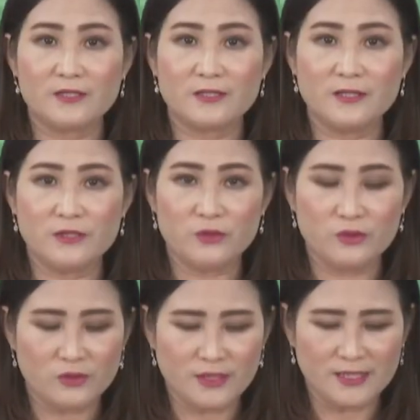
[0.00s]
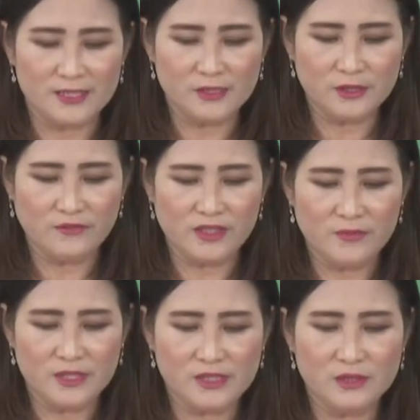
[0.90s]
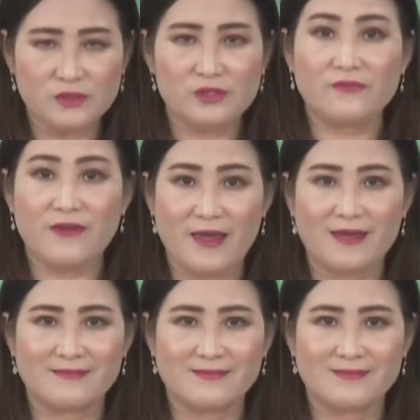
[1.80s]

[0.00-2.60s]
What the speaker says: the 2022 Vietnamese Youth Fair.